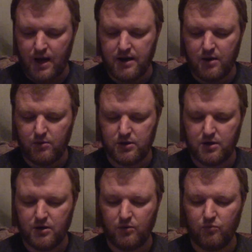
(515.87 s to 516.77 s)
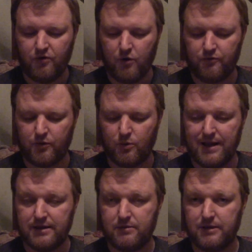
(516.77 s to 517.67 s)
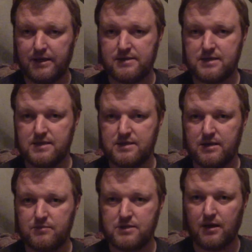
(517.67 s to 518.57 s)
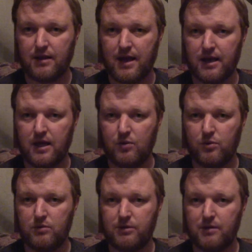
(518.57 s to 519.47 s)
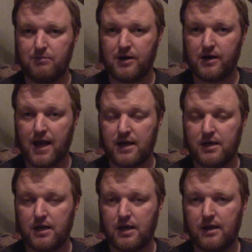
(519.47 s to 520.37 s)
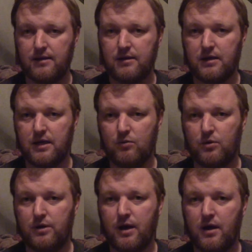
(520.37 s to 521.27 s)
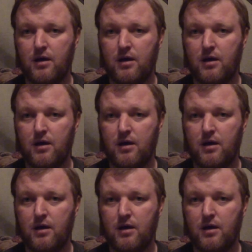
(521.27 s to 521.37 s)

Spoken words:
And I would vote for Weiland because he seems like he would be a better candidate and that he would